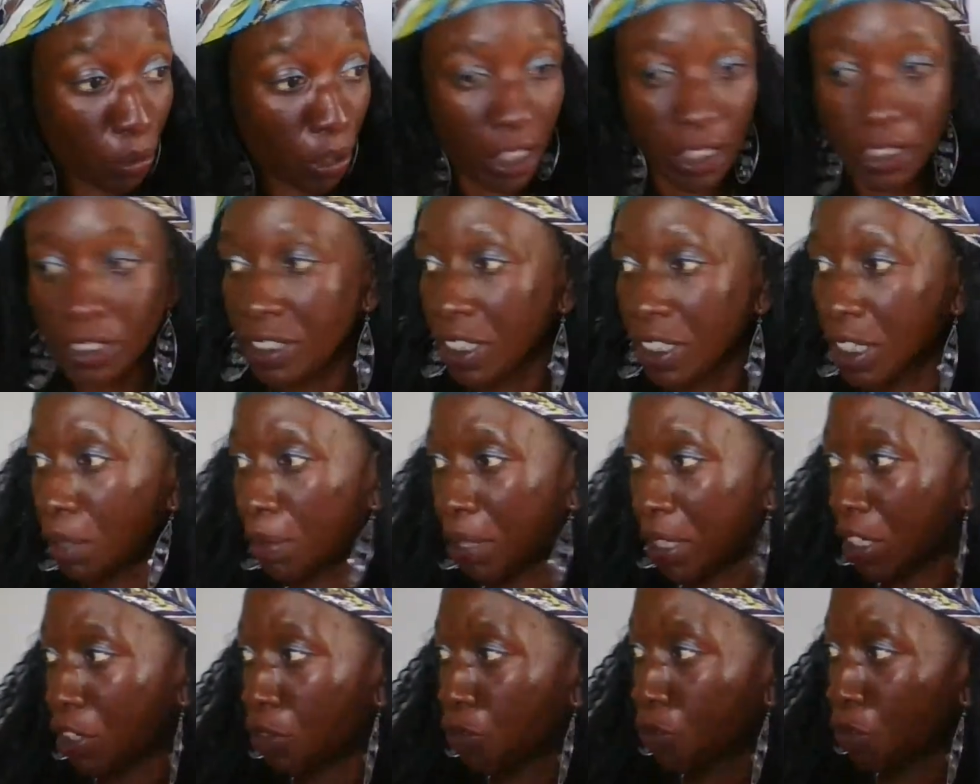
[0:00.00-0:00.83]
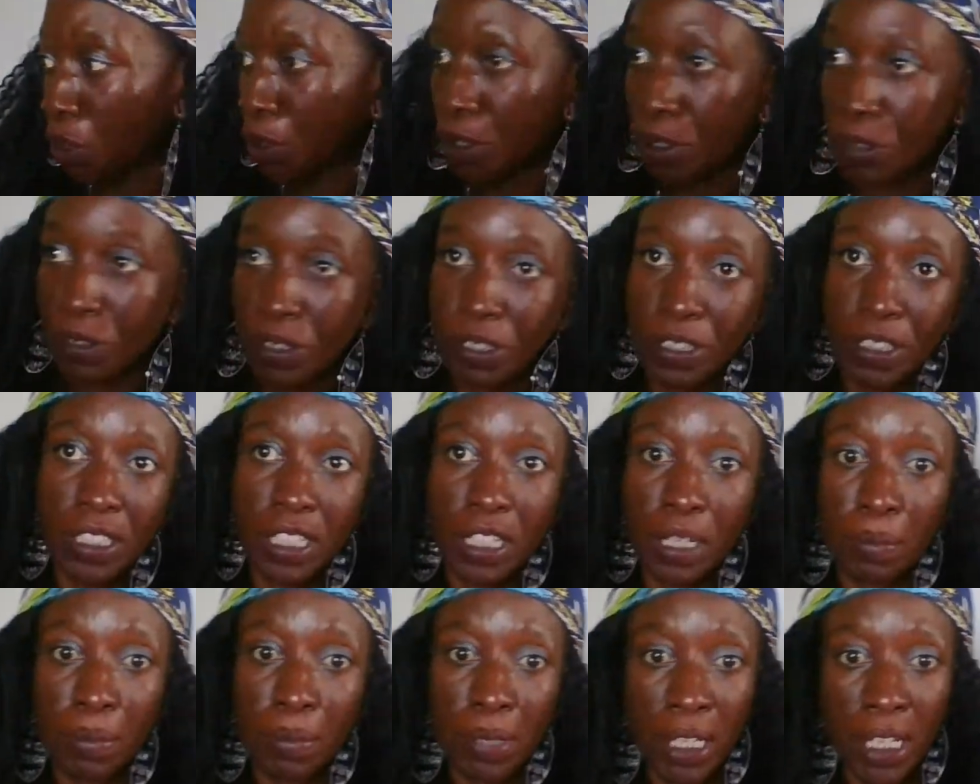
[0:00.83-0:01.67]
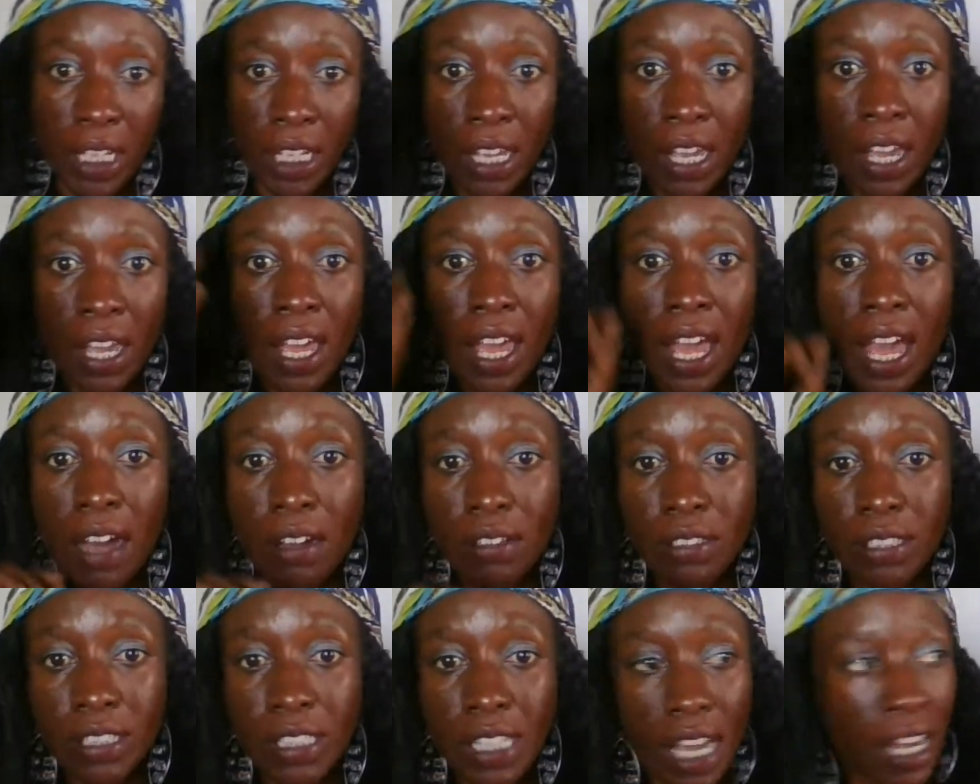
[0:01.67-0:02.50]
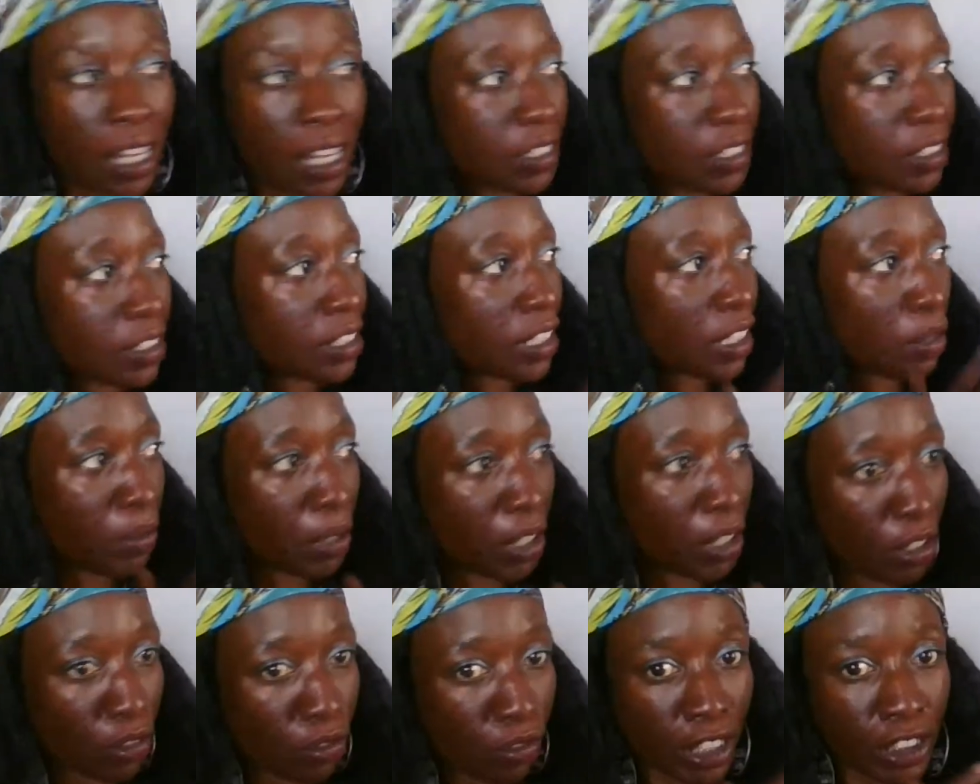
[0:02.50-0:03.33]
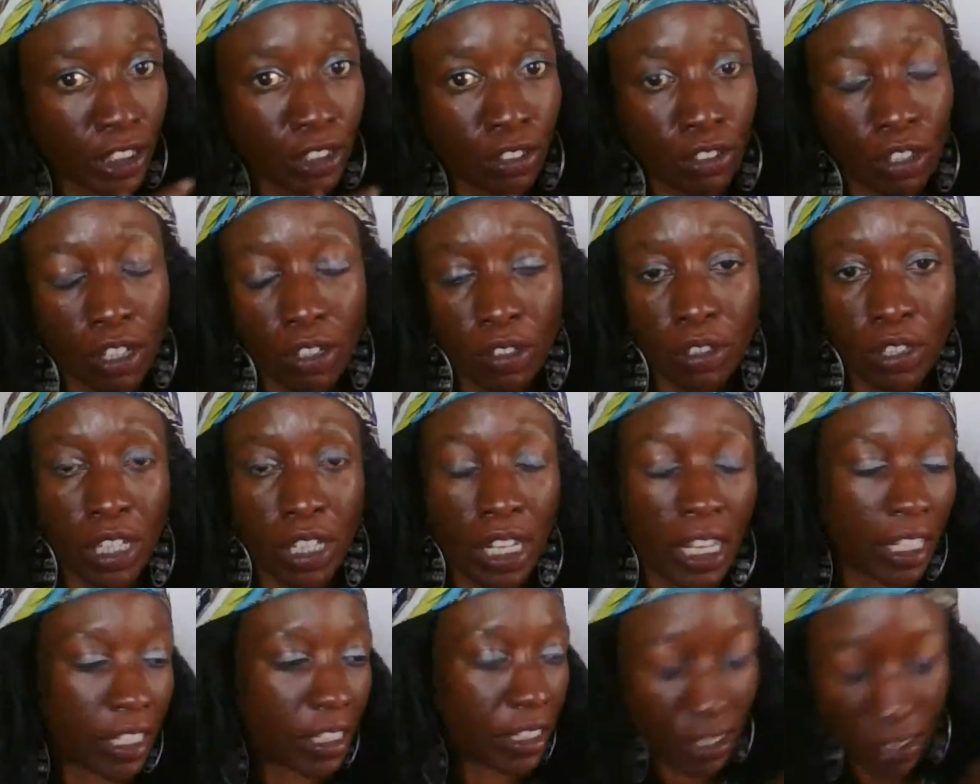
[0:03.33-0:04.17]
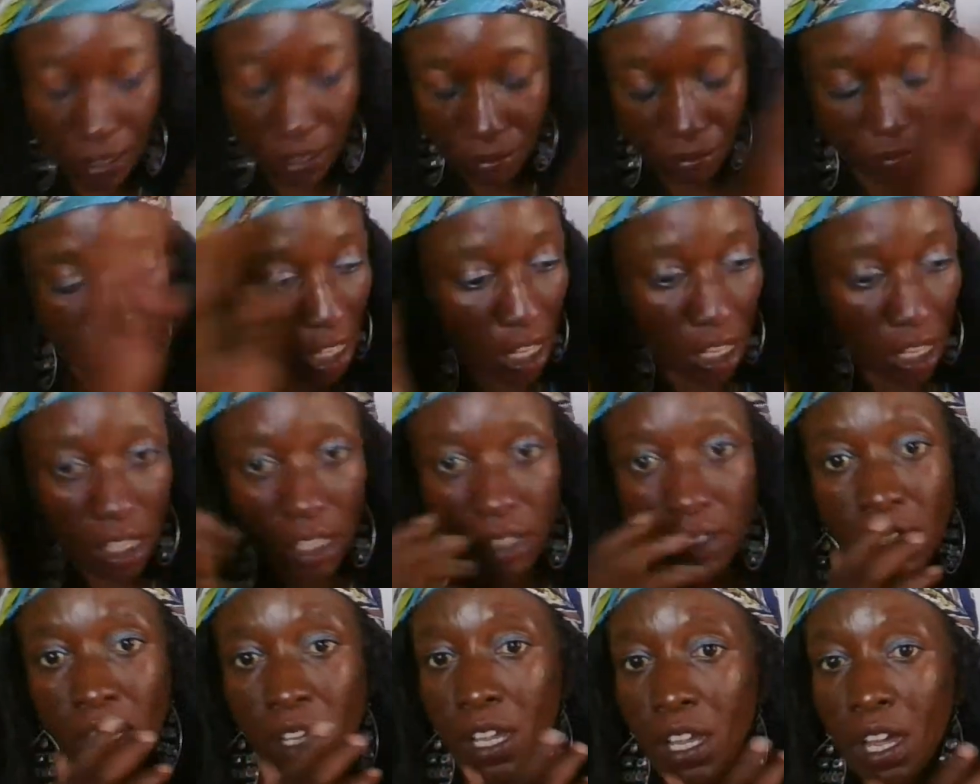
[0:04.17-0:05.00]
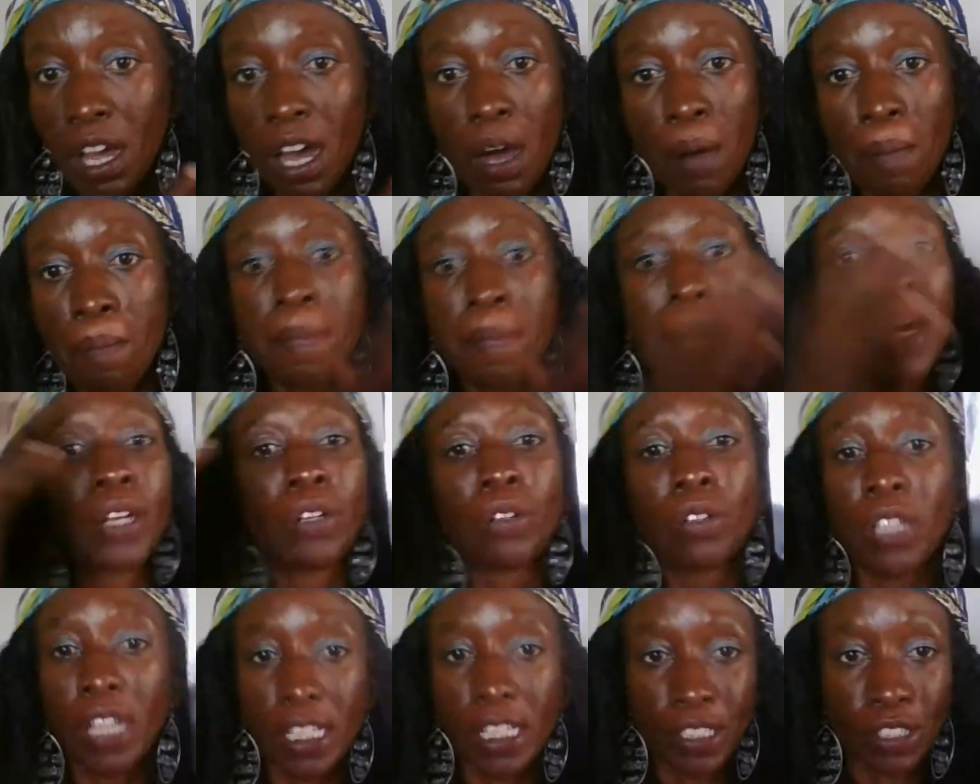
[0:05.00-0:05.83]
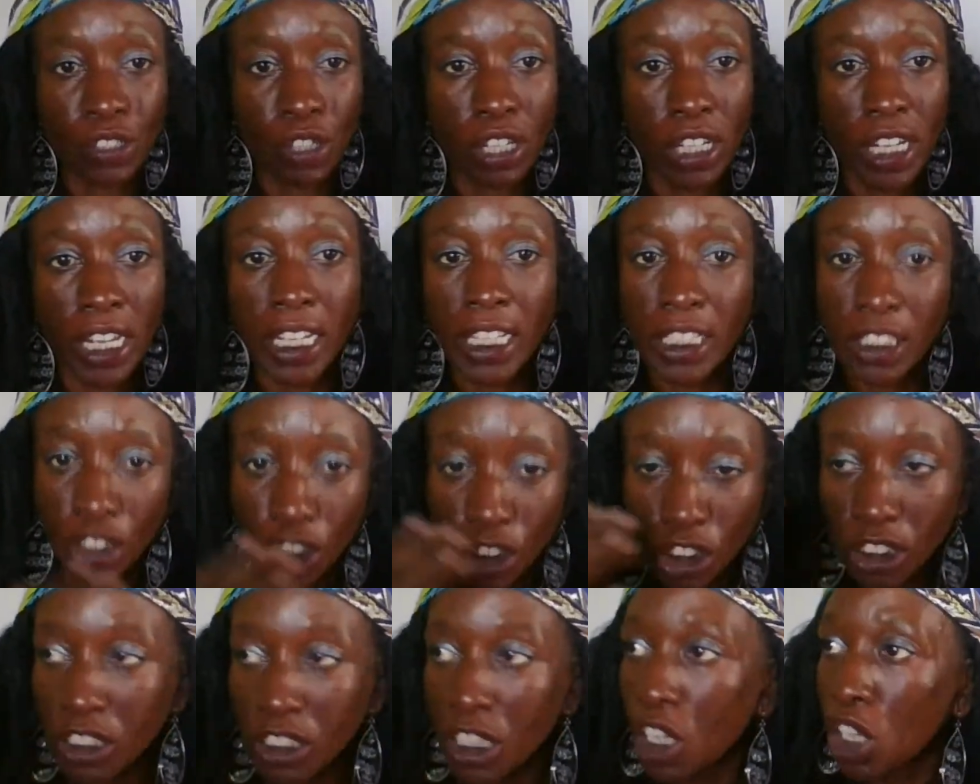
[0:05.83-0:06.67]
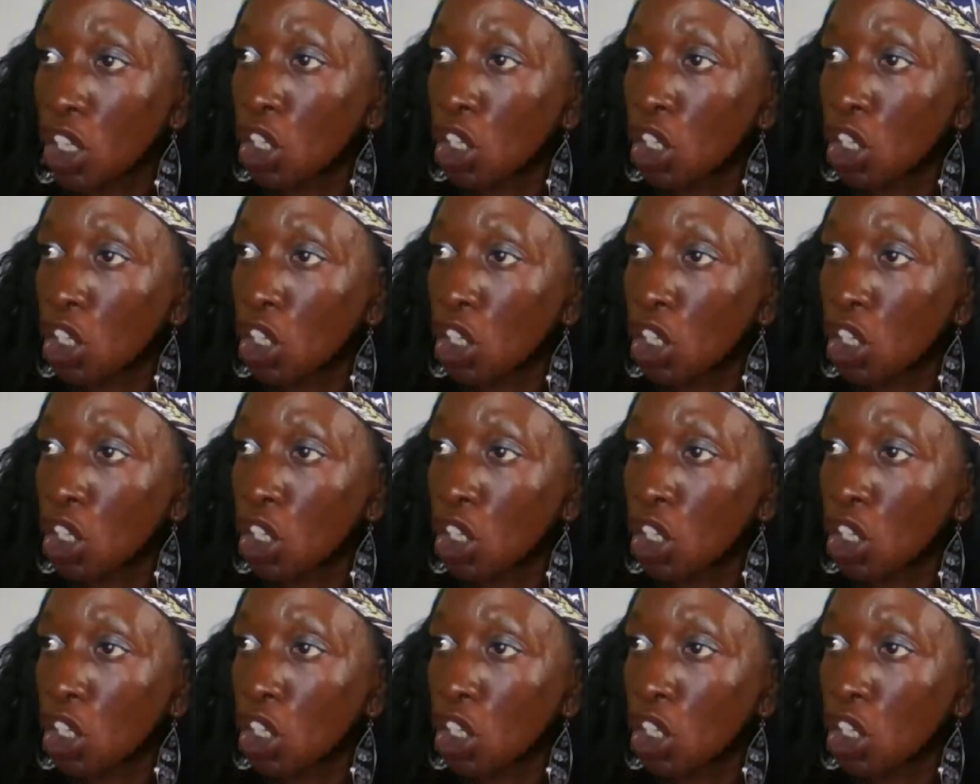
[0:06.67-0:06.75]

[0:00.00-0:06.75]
He's going to be in a photo. He's going to be outside. He's going to be in a restaurant on like a medal I saw. Like, it's just,